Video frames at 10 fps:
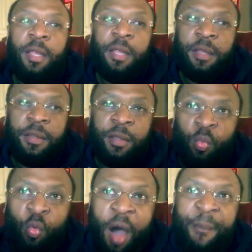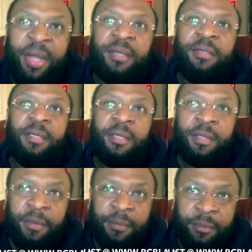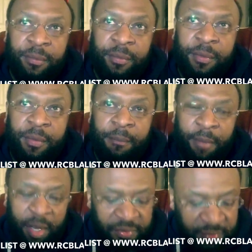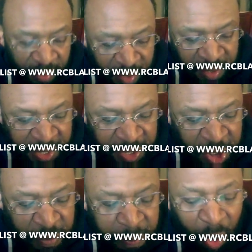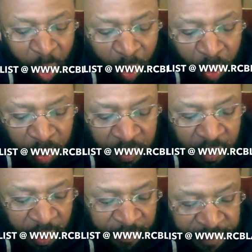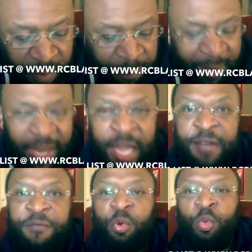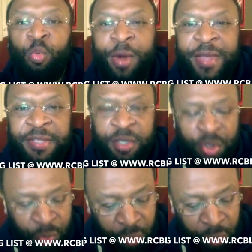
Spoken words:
the woman must dispose of the painful residue